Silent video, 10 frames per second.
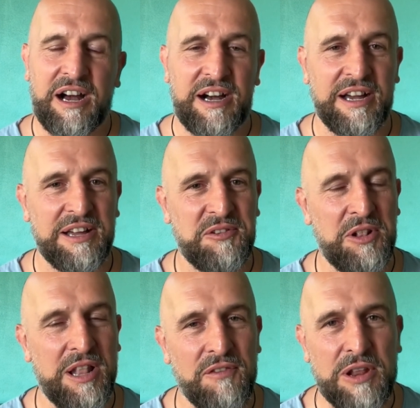
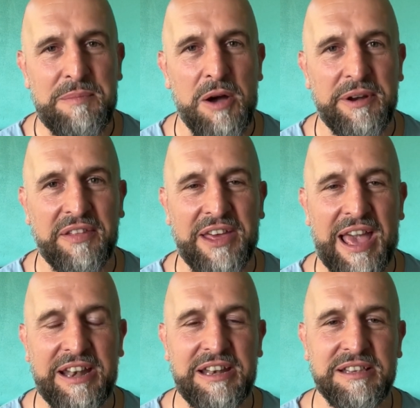Lovely moment at the
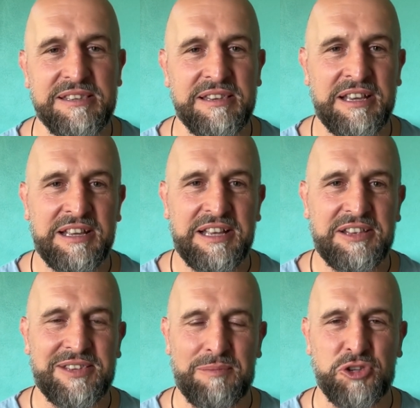end as
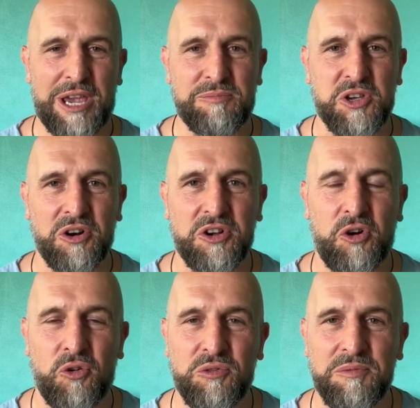Sam James got
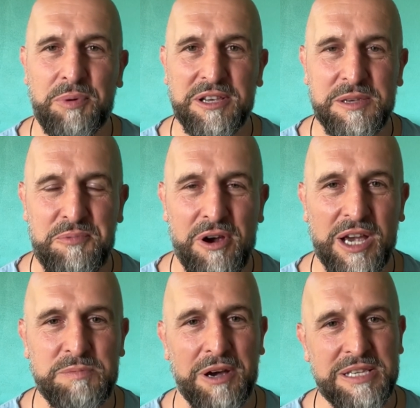caught by
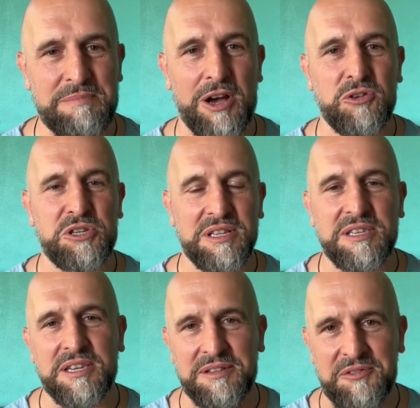surprise by his
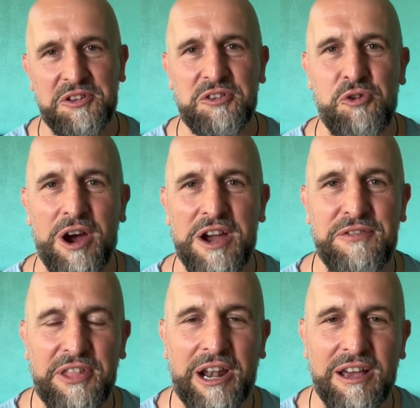emotions and cried
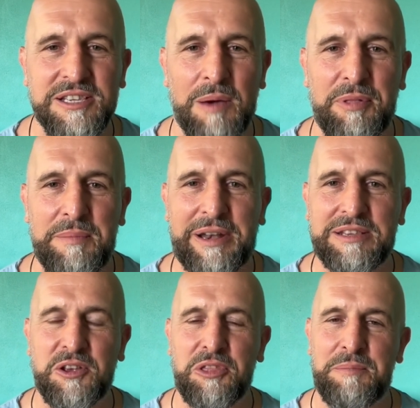for the last couple of
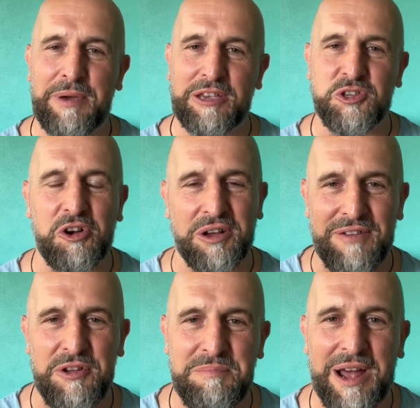minutes on the pitch. Got
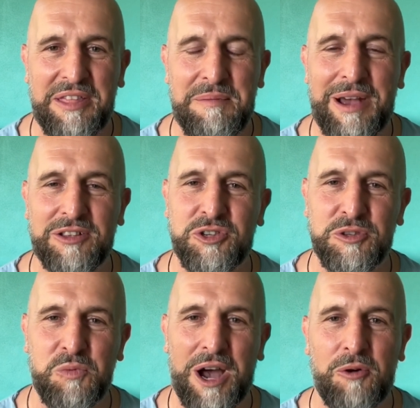given man of the match
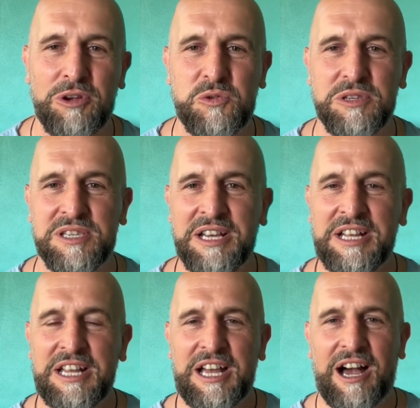as well, which was
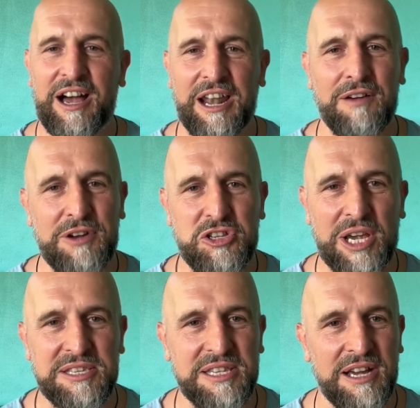a lovely
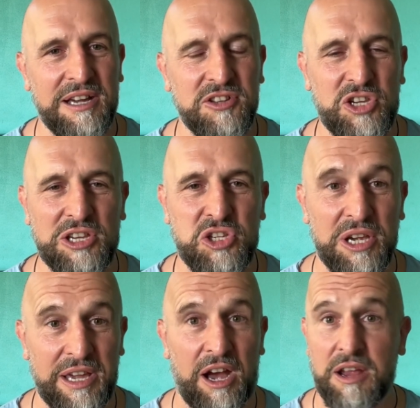
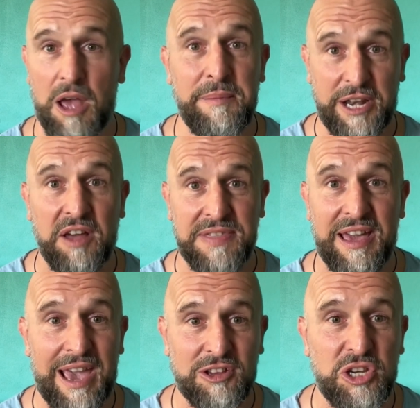gesture. I mean, I think
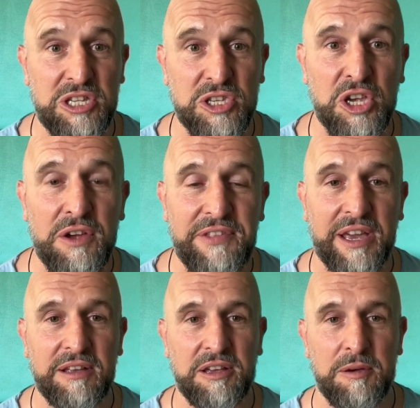he actually deserved
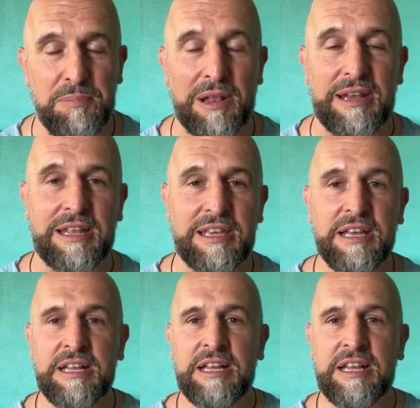it completely.